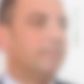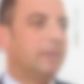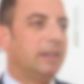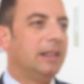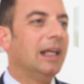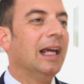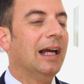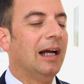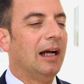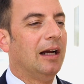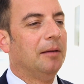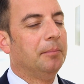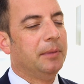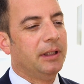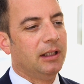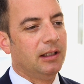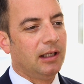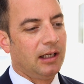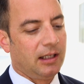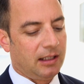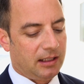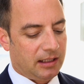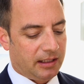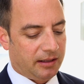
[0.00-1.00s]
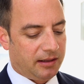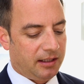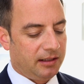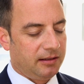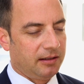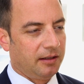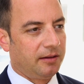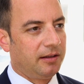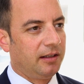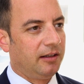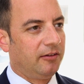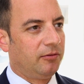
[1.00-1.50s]
Yeah, I mean, I
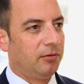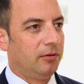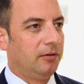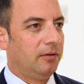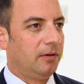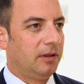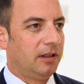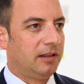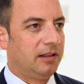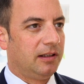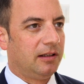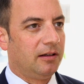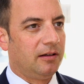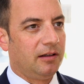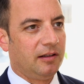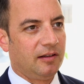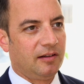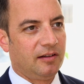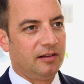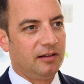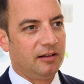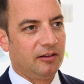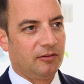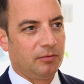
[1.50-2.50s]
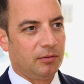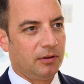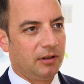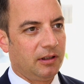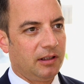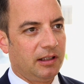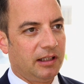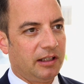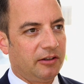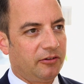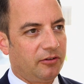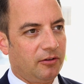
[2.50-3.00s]
think the things we're doing at the RNC is what
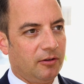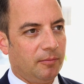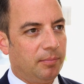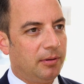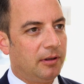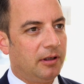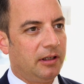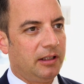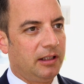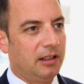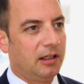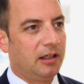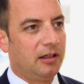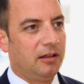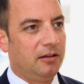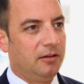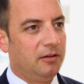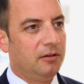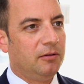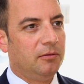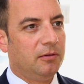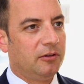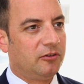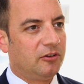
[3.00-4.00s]
a national party ought to do,